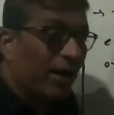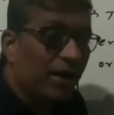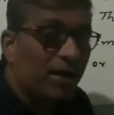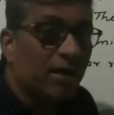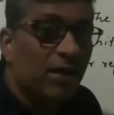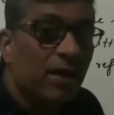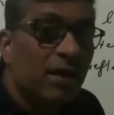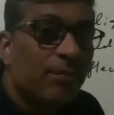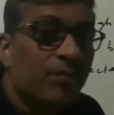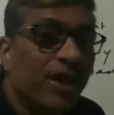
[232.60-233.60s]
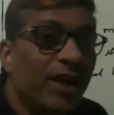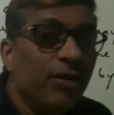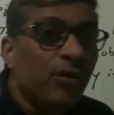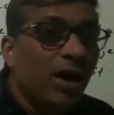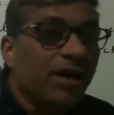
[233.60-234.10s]
by it.
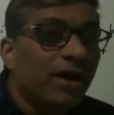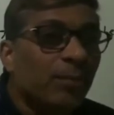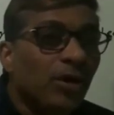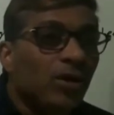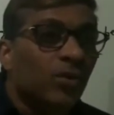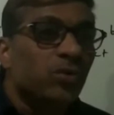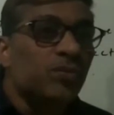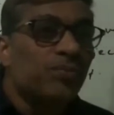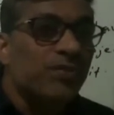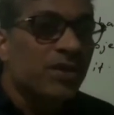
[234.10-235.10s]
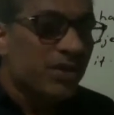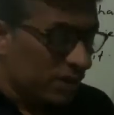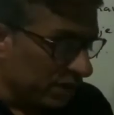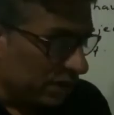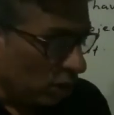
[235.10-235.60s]
Then you are able to
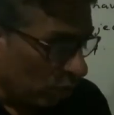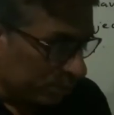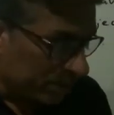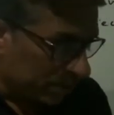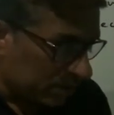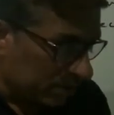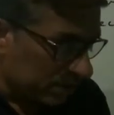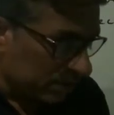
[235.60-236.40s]
see the object.